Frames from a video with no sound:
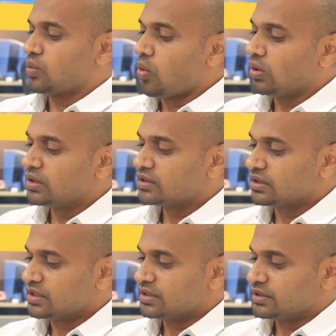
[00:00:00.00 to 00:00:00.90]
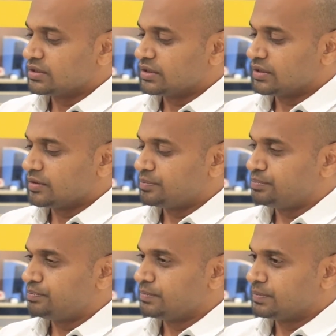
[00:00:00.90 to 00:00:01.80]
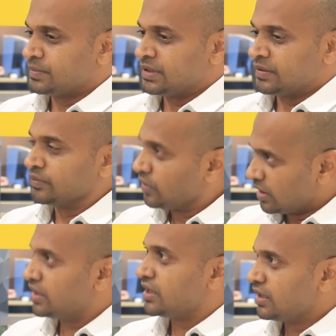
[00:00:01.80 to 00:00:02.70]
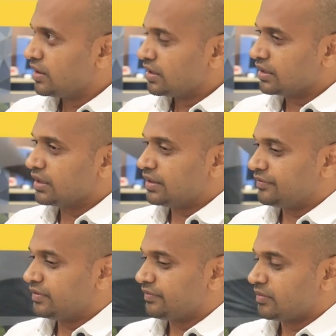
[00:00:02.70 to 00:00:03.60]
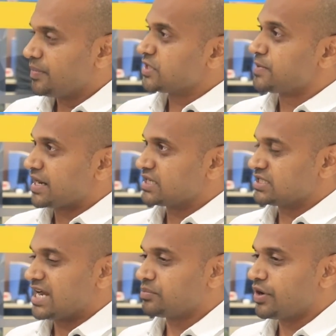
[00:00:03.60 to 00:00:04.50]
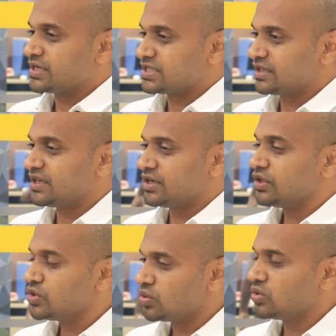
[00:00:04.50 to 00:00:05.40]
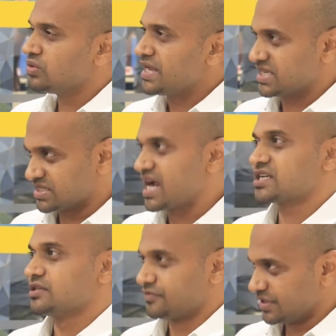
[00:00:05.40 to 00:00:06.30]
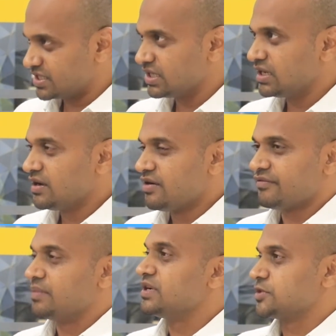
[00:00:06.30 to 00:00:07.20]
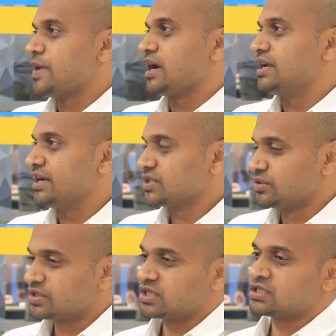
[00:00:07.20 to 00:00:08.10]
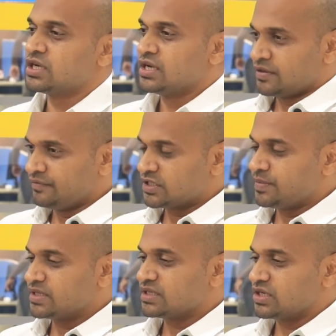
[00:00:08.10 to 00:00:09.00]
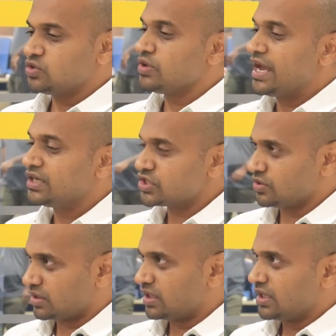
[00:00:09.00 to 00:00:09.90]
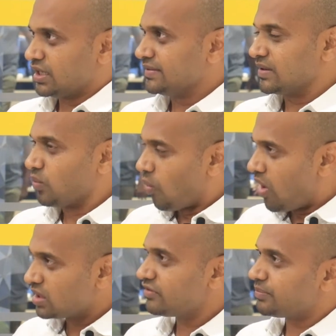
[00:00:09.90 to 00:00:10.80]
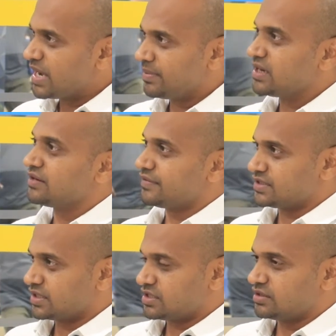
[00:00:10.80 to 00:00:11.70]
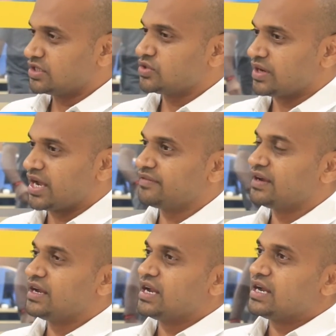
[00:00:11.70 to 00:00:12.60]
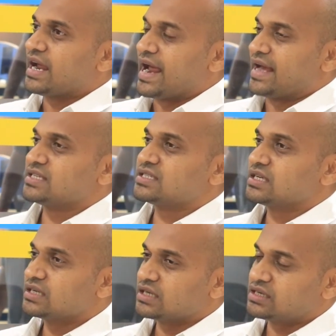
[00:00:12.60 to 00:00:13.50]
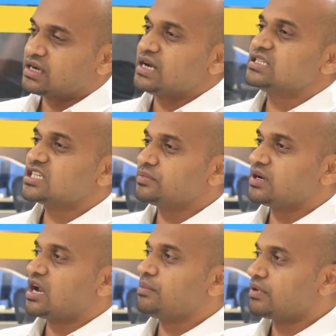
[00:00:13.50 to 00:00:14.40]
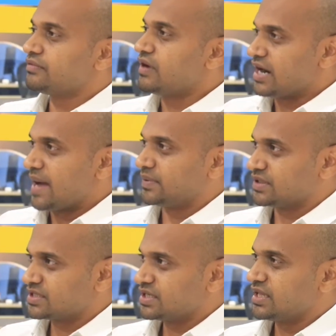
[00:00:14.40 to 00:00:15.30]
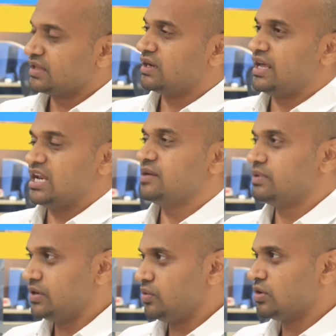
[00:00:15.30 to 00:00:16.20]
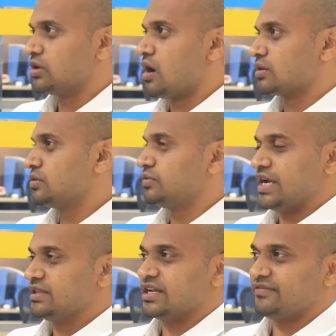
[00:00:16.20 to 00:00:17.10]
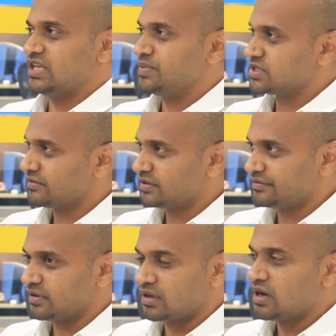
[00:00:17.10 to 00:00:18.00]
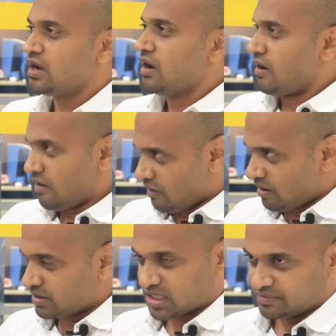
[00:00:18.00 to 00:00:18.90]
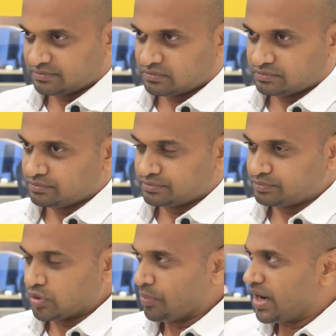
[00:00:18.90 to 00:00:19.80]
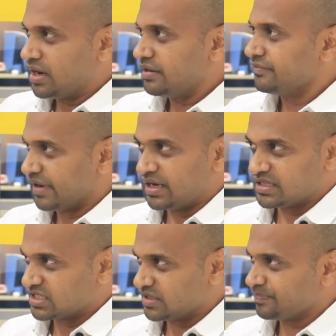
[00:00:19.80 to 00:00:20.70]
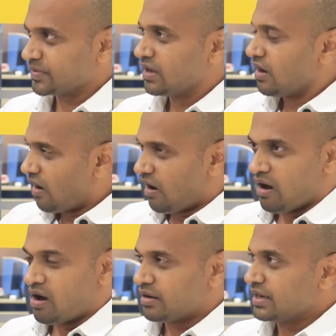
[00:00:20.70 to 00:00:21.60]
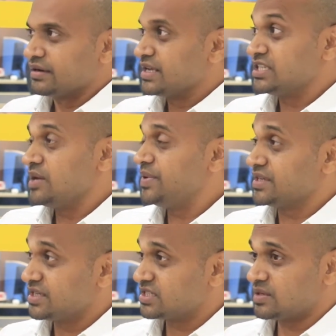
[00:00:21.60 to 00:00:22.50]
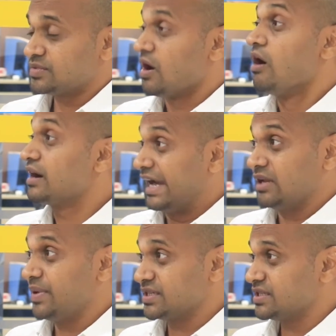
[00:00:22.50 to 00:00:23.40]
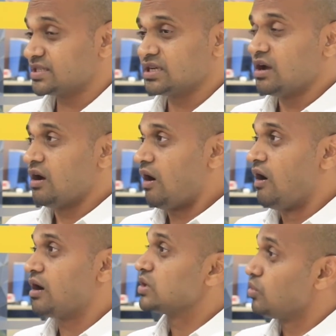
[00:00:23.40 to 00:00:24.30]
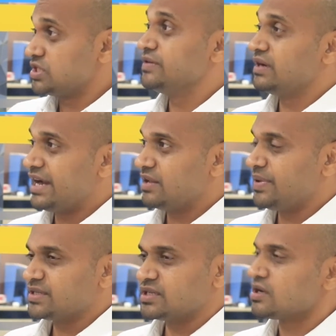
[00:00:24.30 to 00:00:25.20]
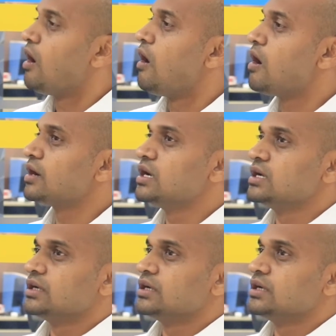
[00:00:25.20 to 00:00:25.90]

older world, from a best practice standpoint, said that you do extraction first from disparate data sources, which means that you ensure that whatever pipeline infrastructure that you have has considerable number of adapters that will enable you to talk to either FTPs of the world or some proprietary file system or REST API systems or databases or NoSQL databases or